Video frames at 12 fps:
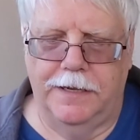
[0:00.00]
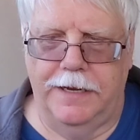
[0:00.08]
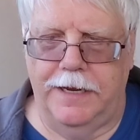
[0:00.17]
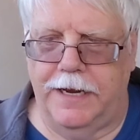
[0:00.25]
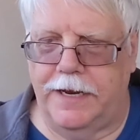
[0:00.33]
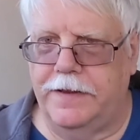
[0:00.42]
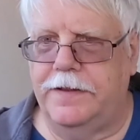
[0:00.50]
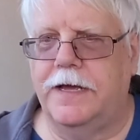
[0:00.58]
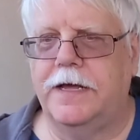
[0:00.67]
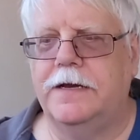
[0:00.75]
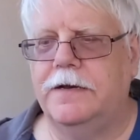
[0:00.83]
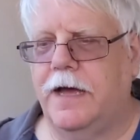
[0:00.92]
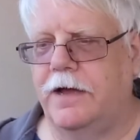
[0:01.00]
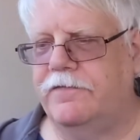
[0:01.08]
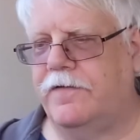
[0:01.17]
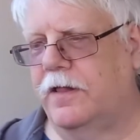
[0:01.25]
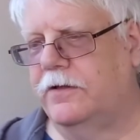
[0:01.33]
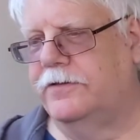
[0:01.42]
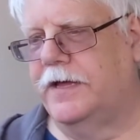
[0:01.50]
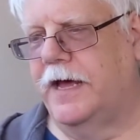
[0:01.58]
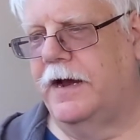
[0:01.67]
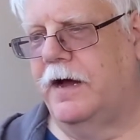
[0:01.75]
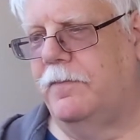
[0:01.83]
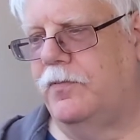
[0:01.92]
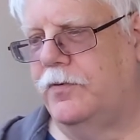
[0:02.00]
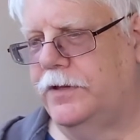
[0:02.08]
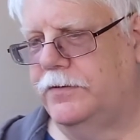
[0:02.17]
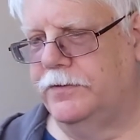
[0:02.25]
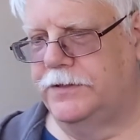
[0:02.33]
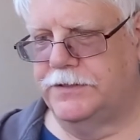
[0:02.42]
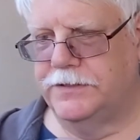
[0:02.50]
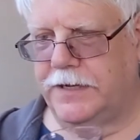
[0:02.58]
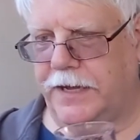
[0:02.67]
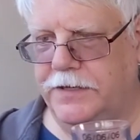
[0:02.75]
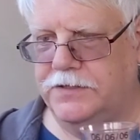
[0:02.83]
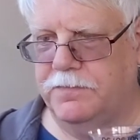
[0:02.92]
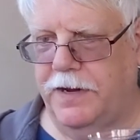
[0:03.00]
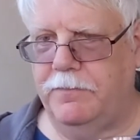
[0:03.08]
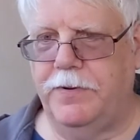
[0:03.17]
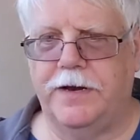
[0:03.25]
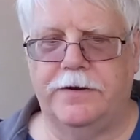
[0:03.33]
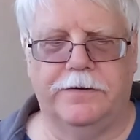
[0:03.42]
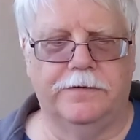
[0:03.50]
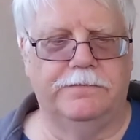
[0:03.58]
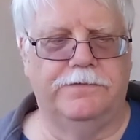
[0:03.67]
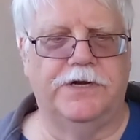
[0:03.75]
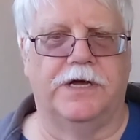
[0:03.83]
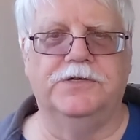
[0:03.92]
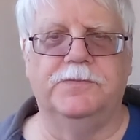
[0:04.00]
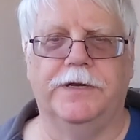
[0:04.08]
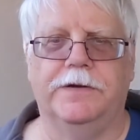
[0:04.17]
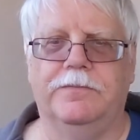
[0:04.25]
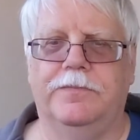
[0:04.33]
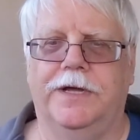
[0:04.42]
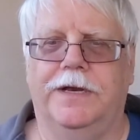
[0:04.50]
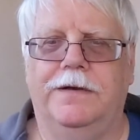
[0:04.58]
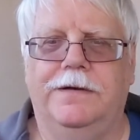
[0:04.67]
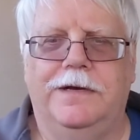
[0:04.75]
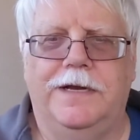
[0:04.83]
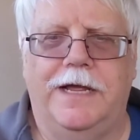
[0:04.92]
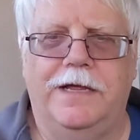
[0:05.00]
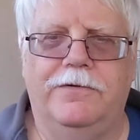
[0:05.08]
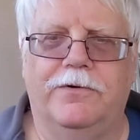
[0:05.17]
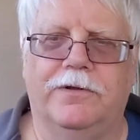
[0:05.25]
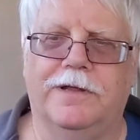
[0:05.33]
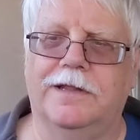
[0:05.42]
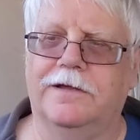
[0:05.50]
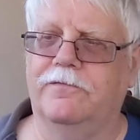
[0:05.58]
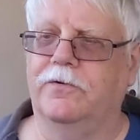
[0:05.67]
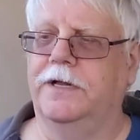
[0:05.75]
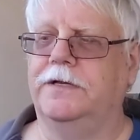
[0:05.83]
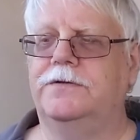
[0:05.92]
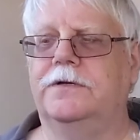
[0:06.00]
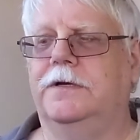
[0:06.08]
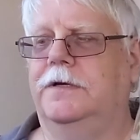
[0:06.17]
And then I followed that up with, which is against my better judgment, but hey, you only live once.